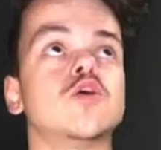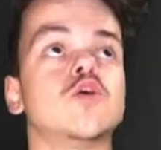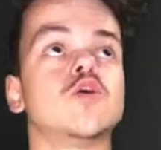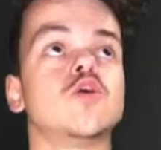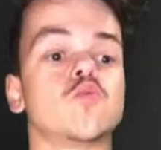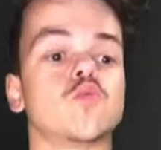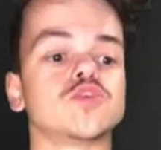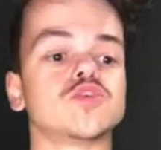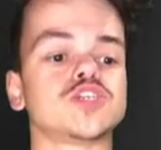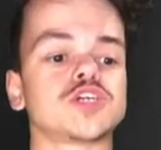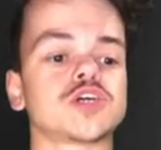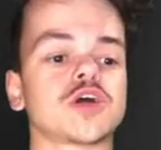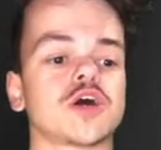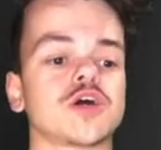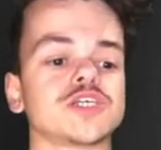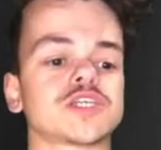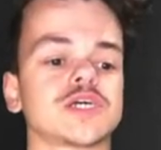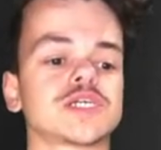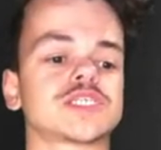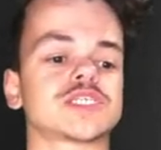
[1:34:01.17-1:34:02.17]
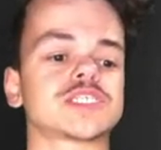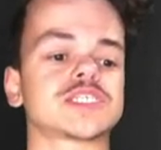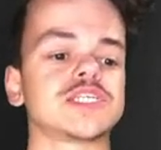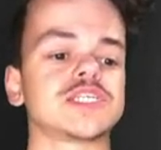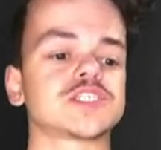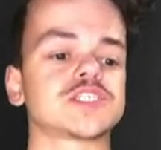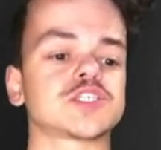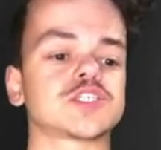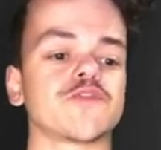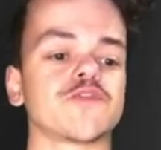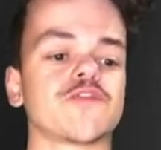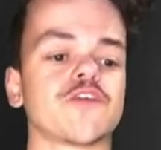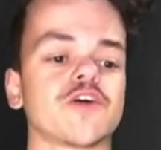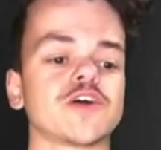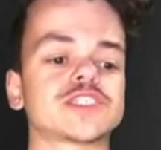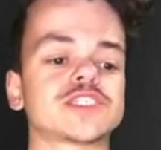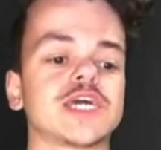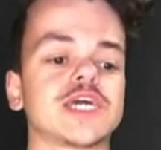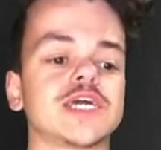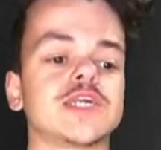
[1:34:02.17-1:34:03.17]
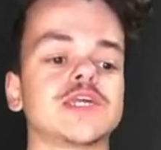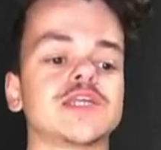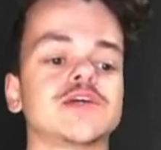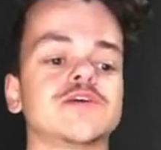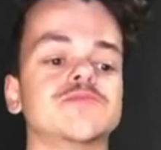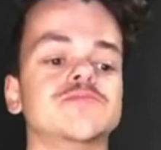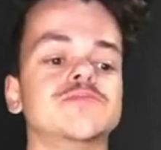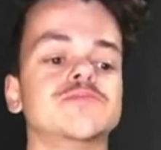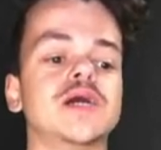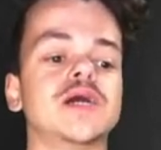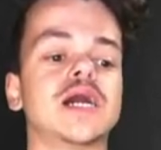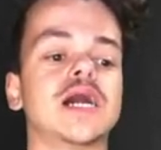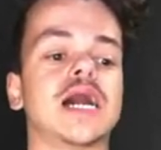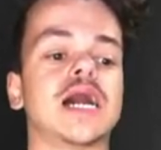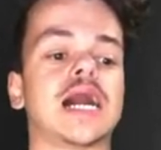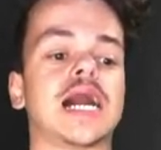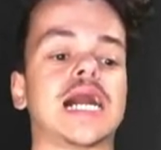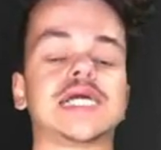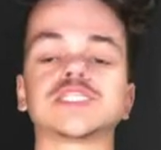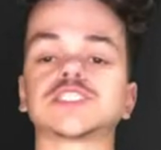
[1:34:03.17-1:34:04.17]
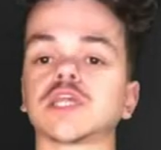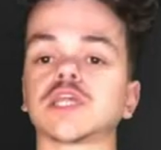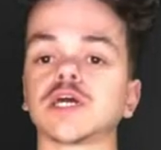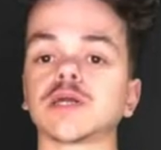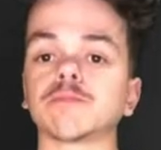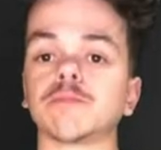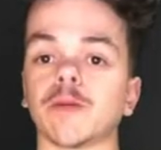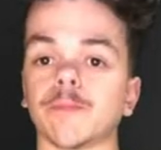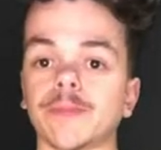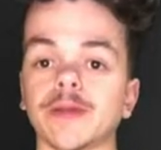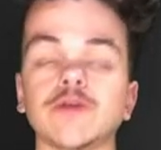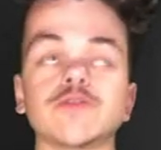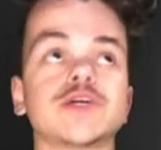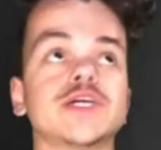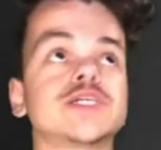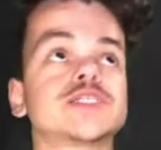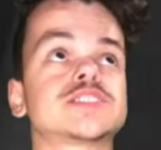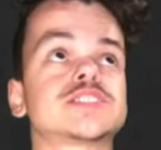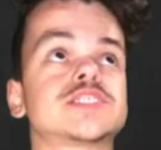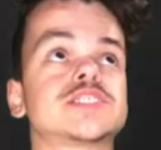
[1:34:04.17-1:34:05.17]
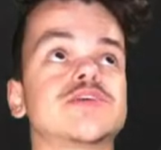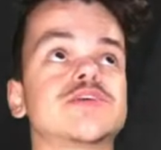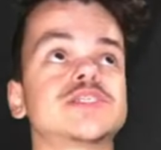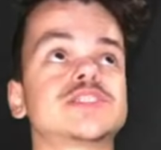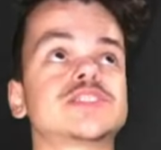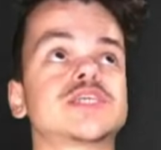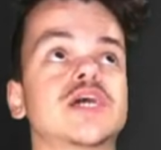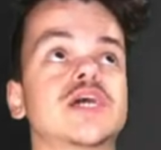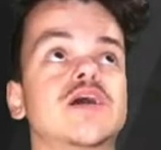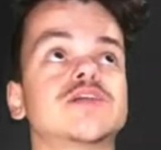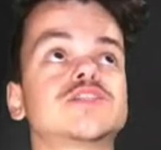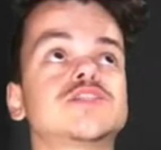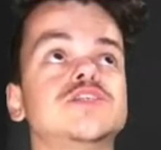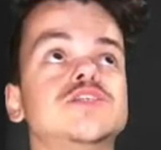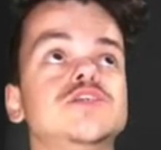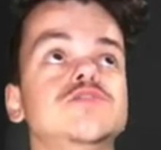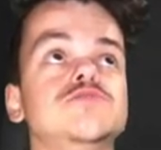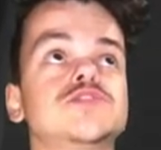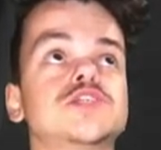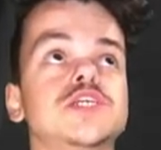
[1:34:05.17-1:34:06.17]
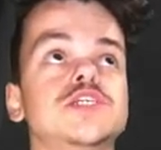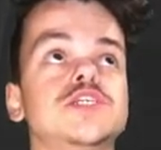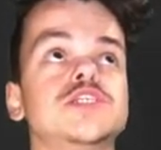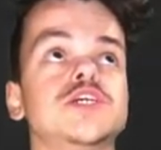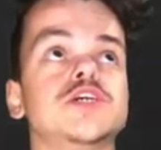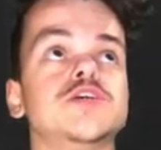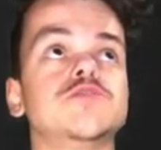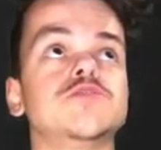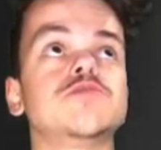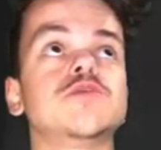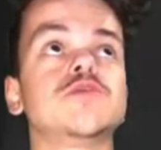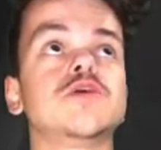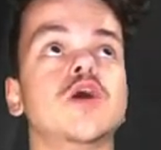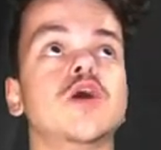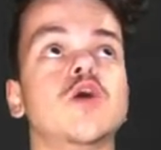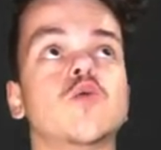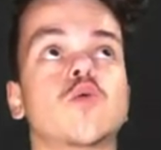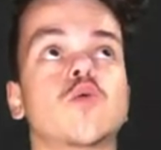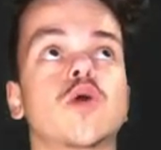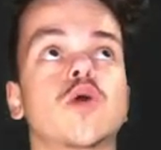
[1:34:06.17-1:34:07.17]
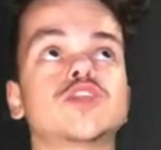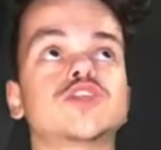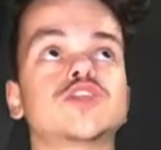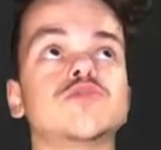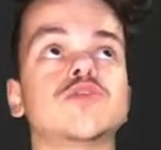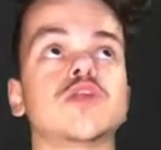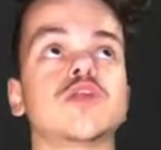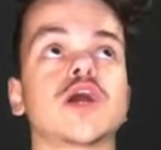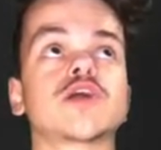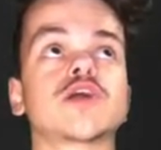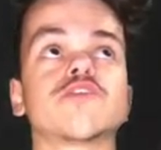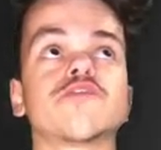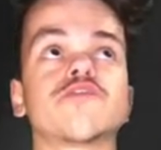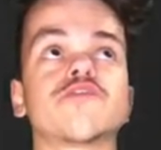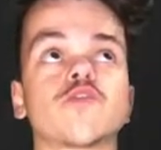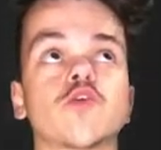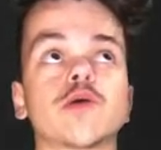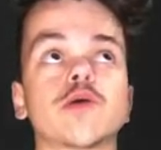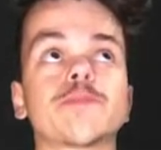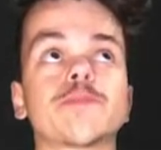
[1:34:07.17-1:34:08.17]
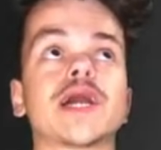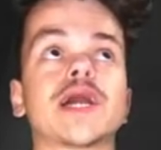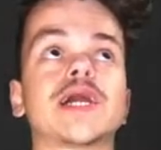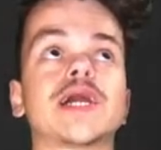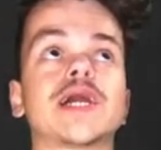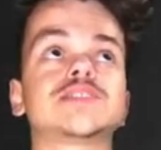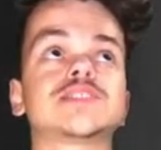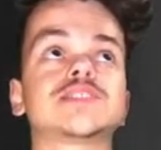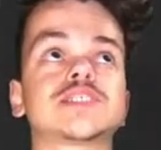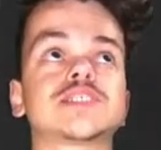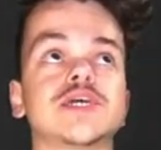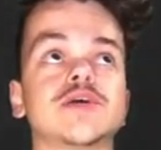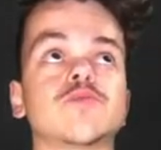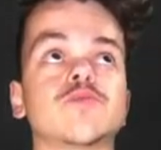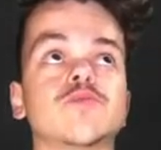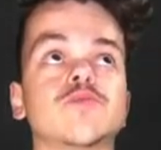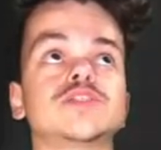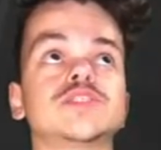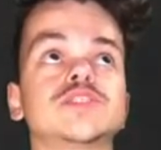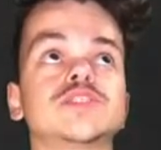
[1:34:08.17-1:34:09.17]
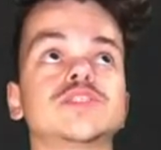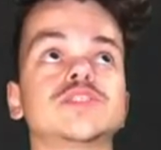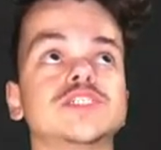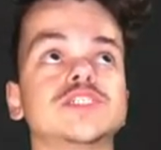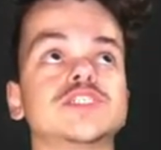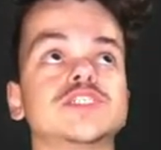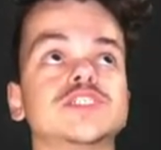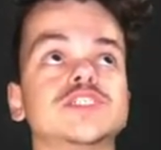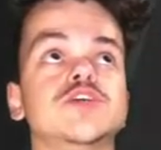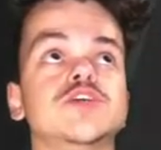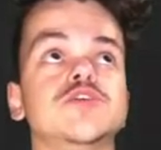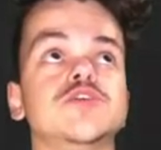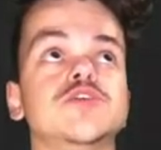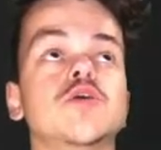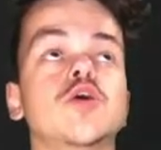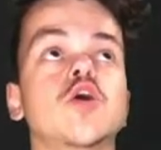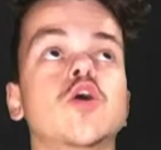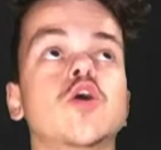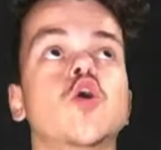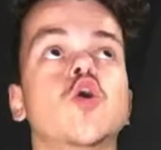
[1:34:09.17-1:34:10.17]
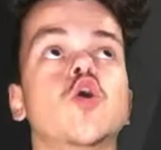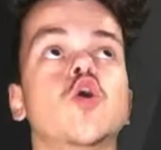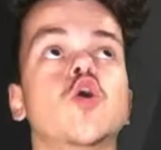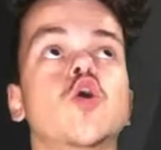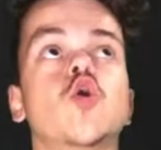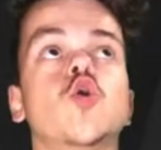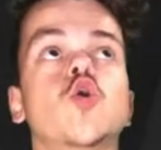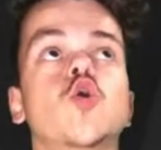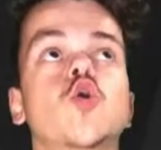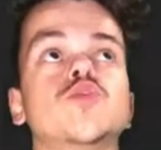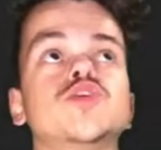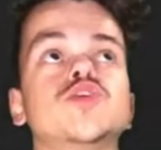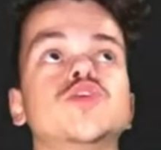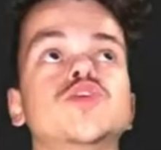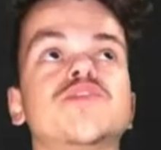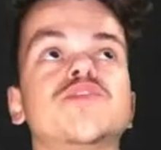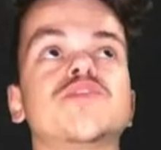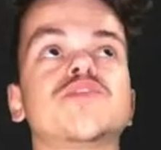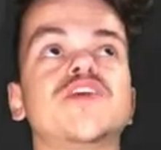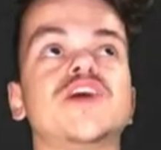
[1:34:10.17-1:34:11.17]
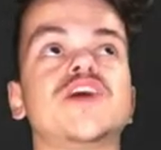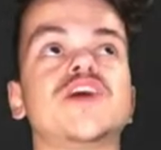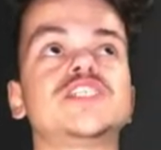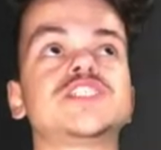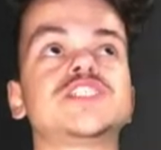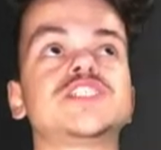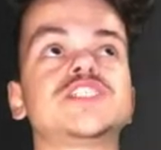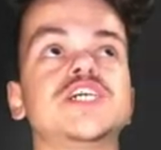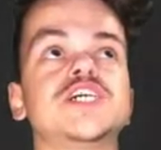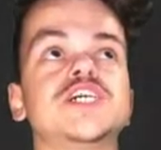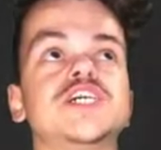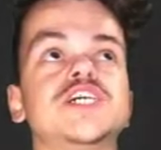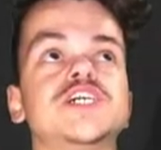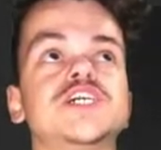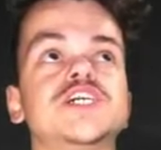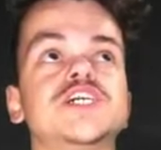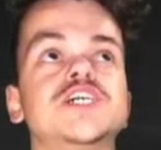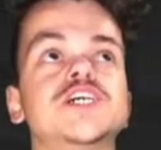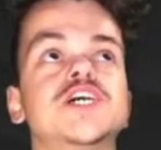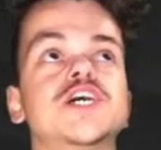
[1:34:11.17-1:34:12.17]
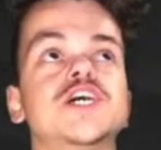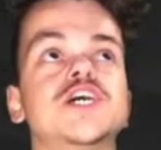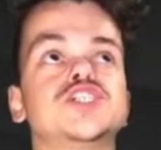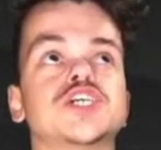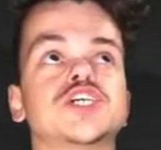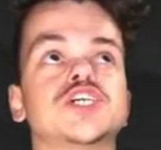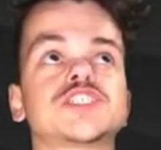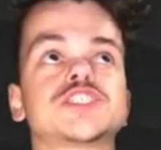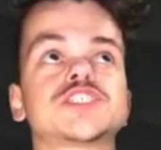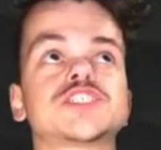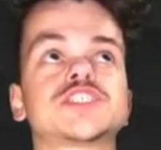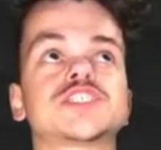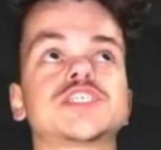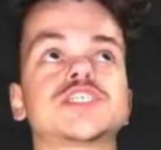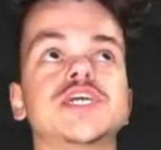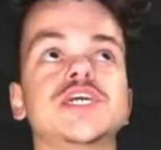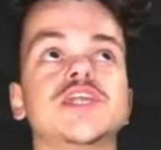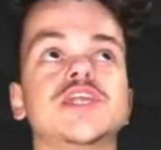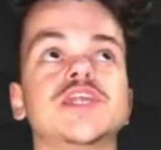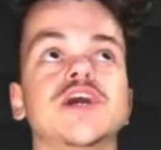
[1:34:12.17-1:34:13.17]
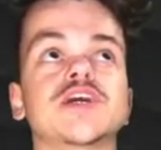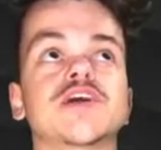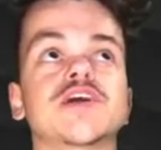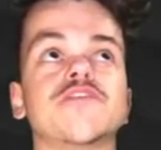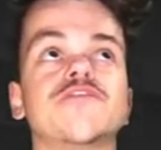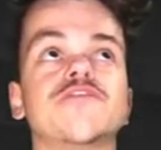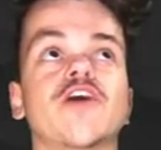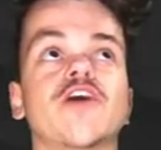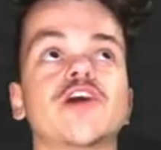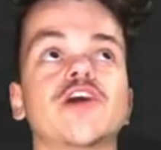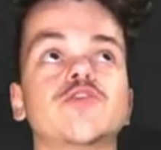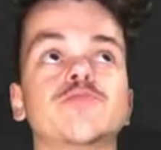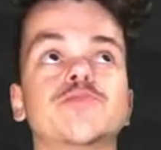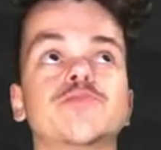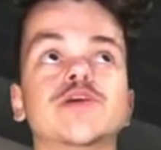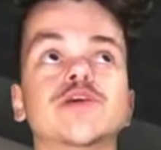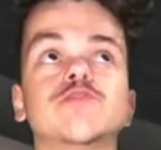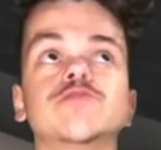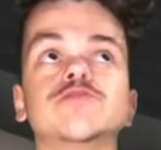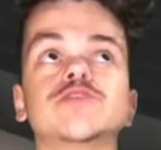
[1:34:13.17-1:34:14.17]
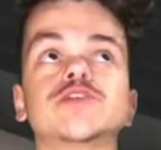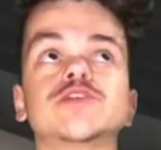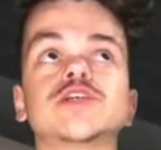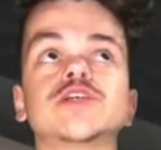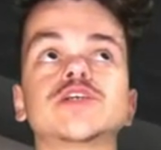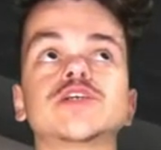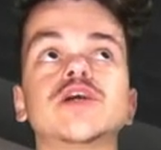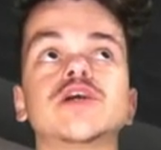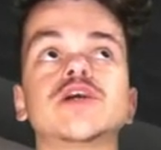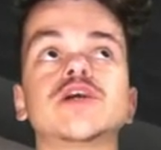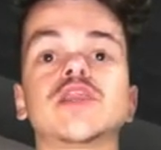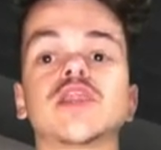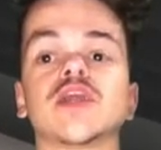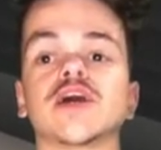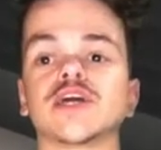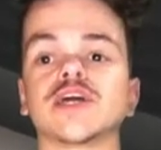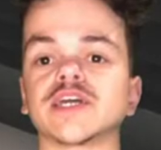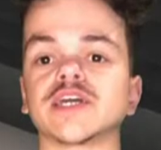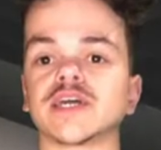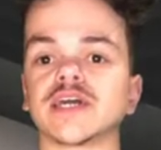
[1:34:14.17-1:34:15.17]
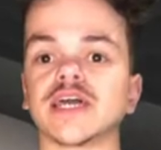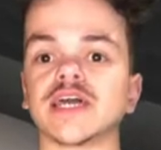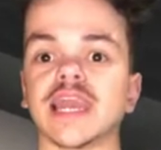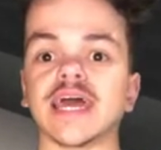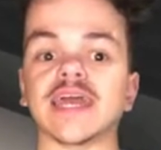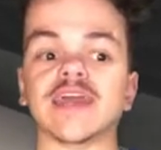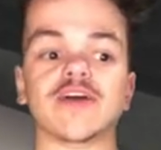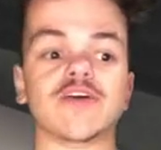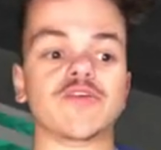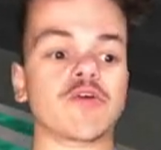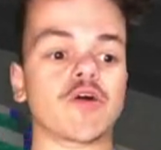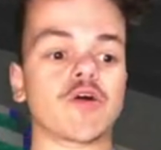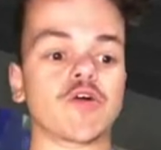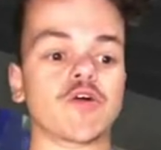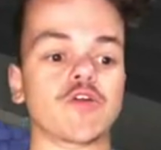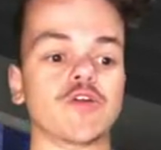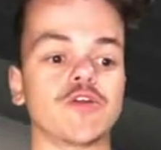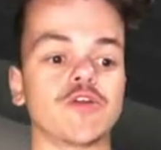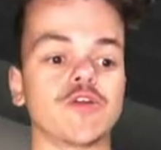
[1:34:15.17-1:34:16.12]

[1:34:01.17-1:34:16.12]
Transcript: Would you guys like to see the SoFi Stadium as like my building series that I usually do? Where I do like the floor plans, tier 1, tier 2. Or would you prefer to just see like a final build like later on?